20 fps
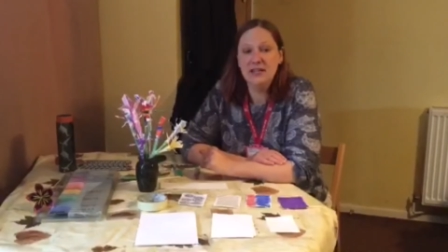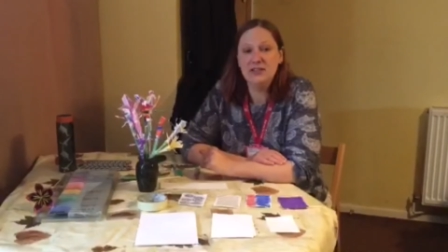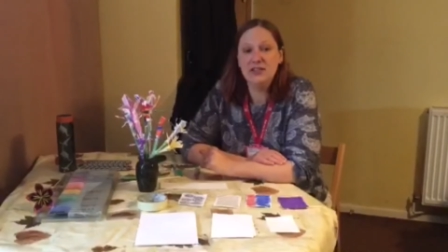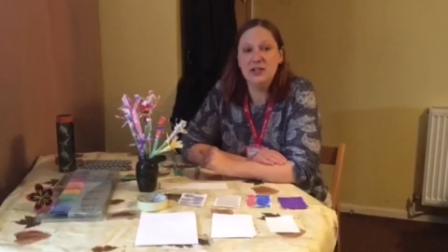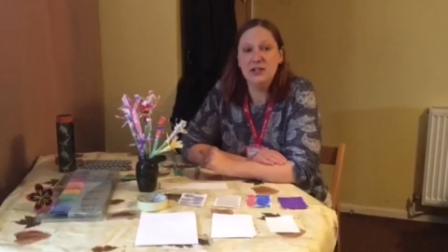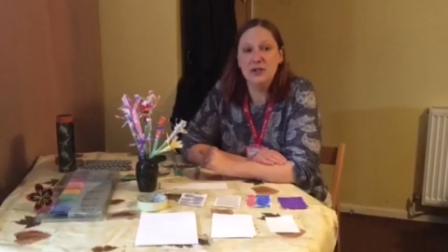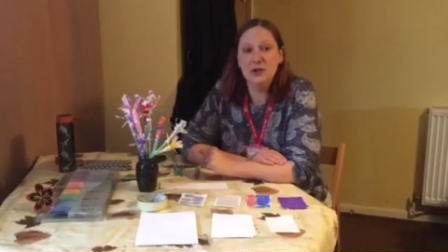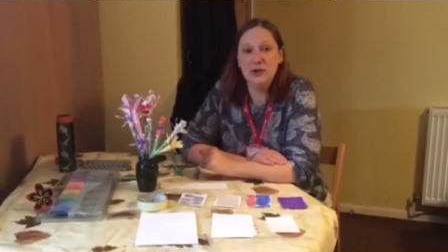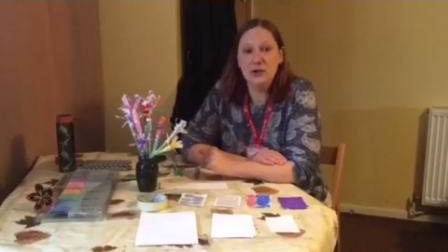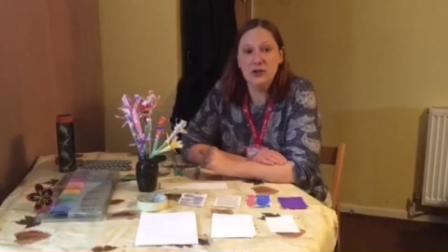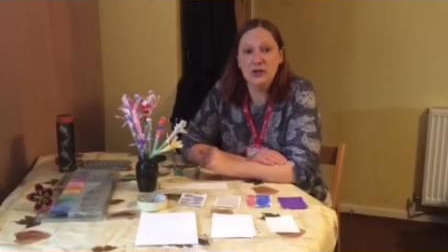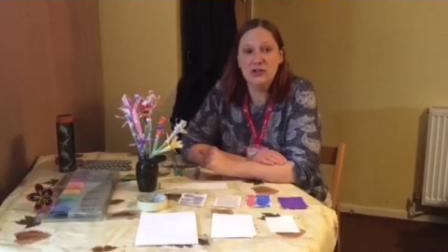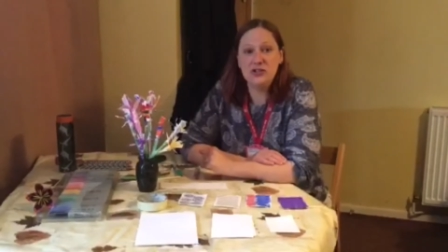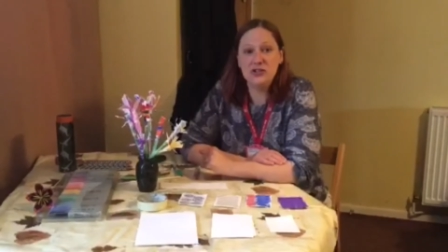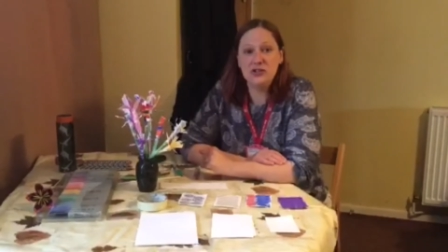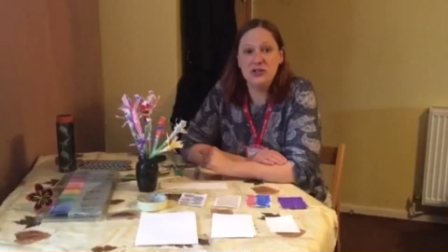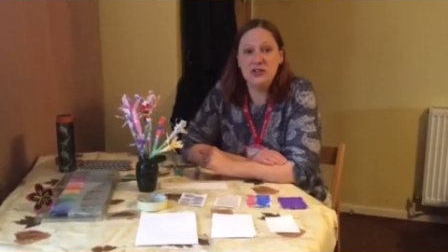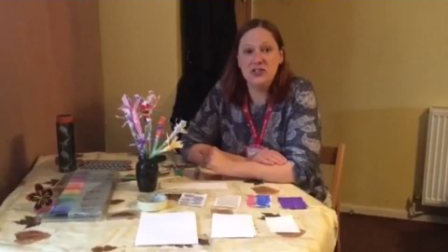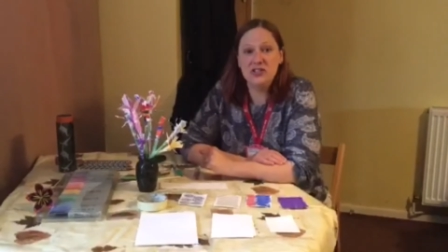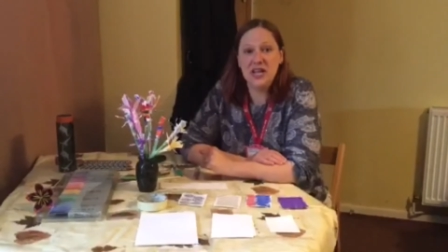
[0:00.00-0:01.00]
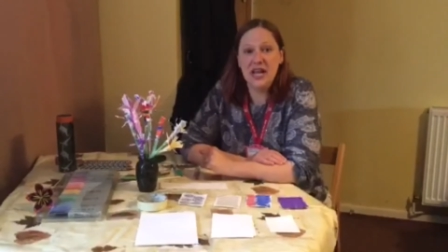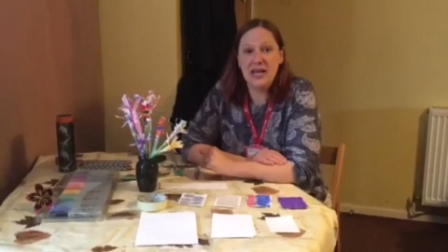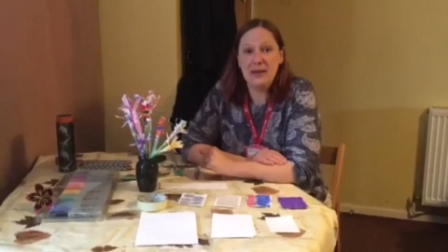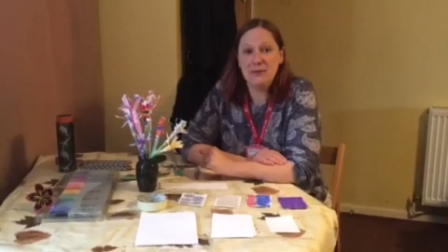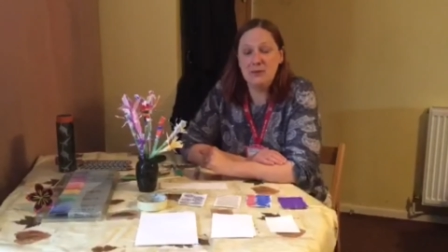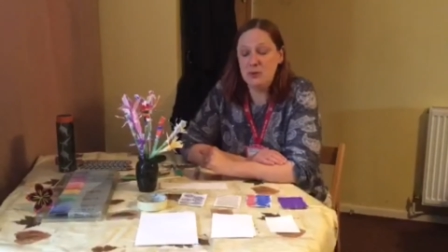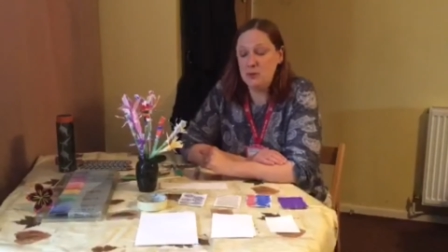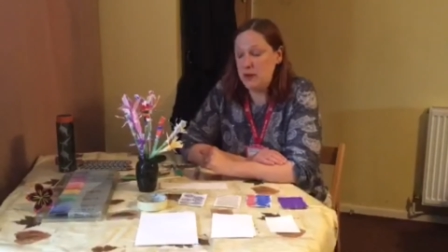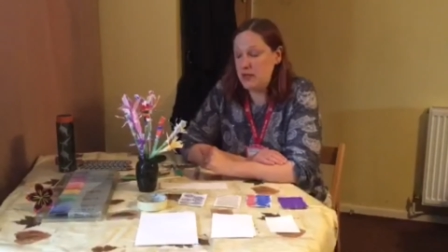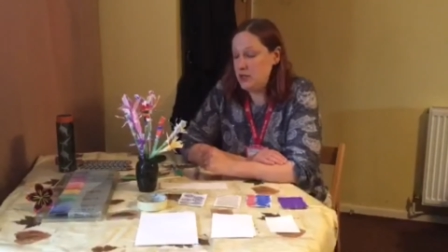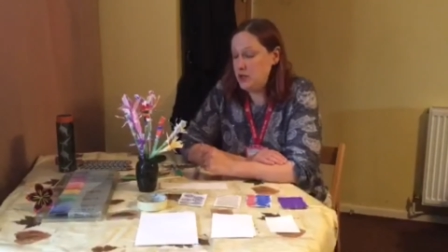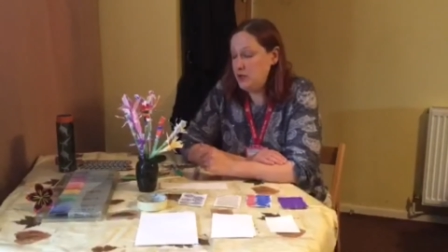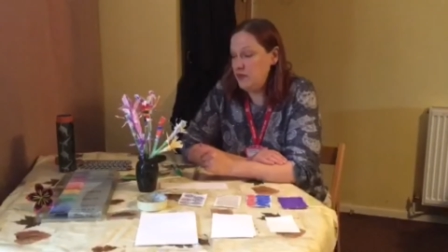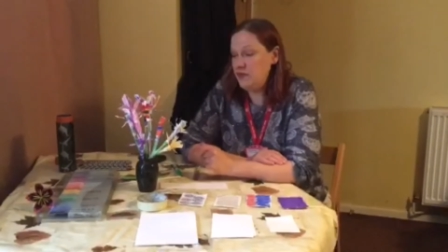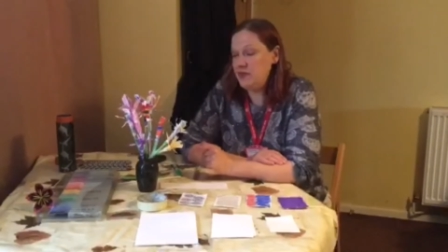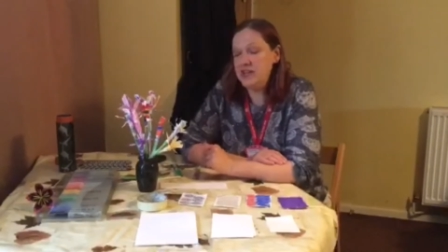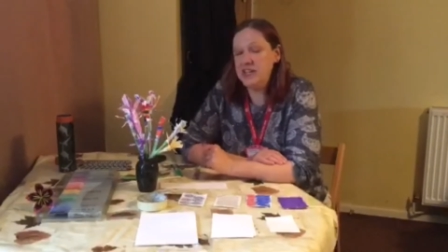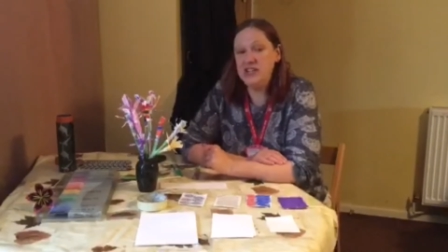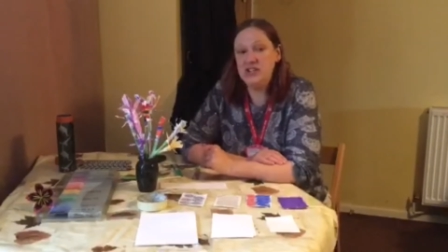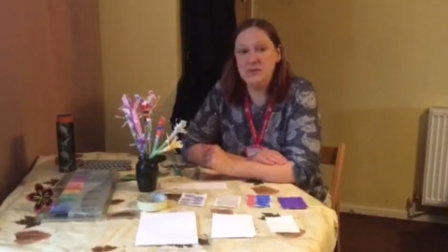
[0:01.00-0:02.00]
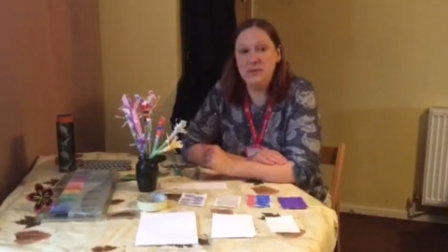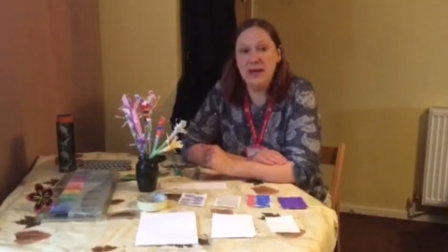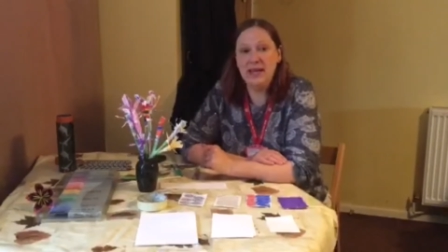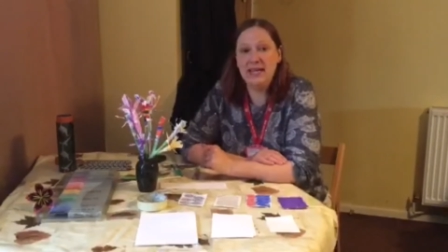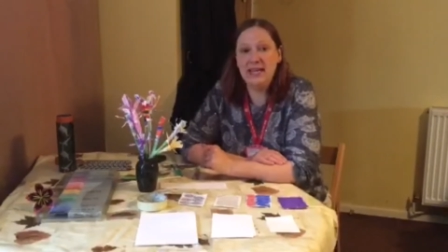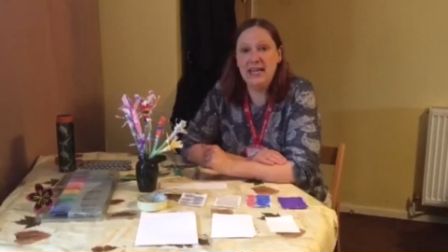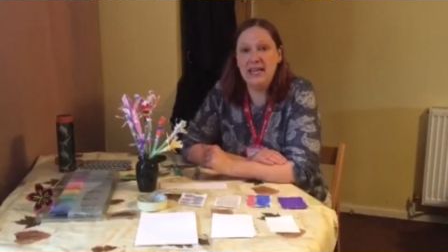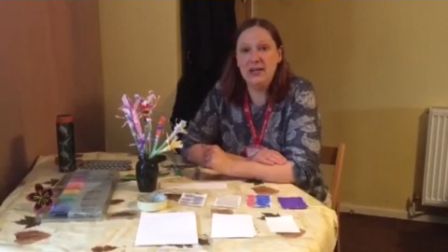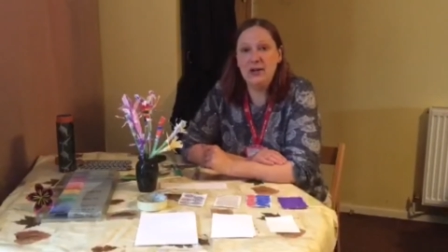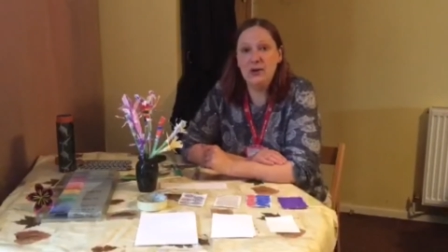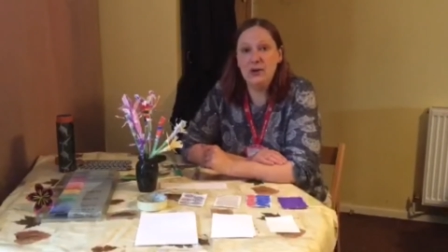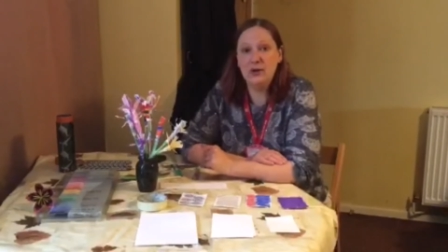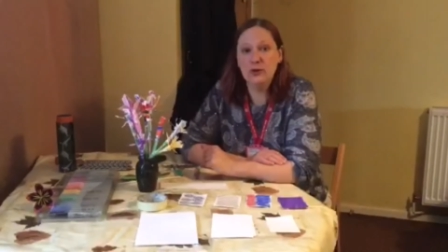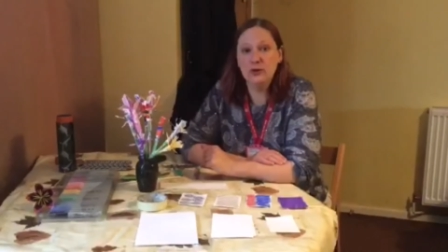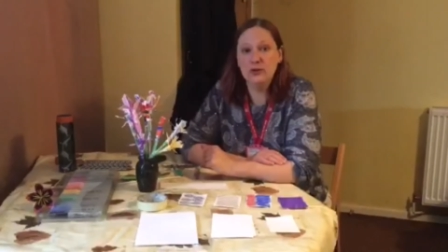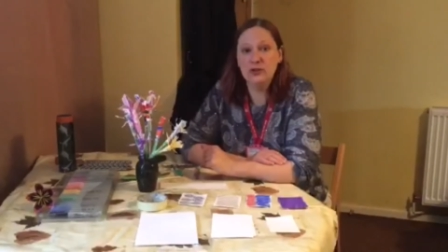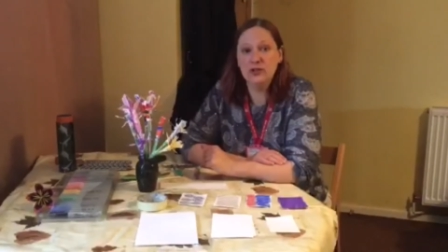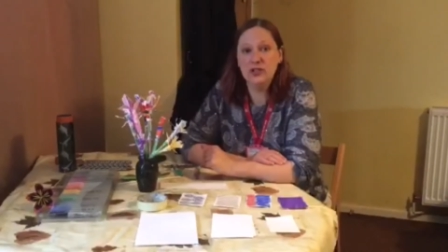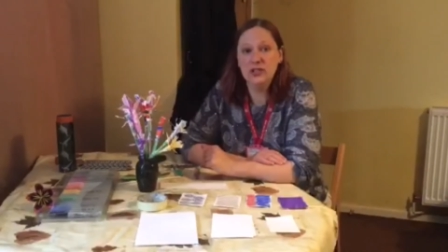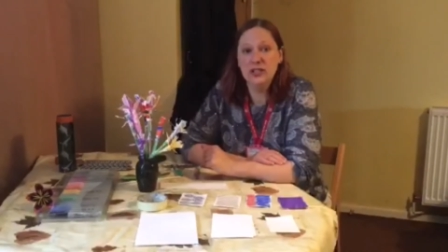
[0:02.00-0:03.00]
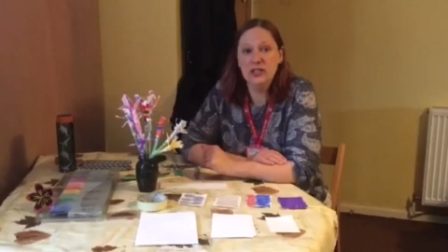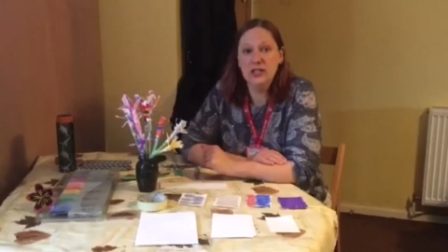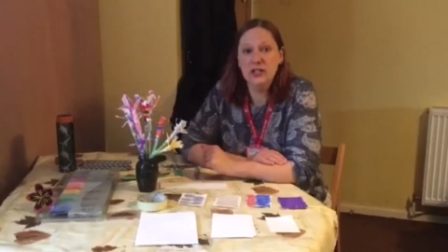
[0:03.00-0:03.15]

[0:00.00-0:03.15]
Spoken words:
So you could do the same. When you finish making yours,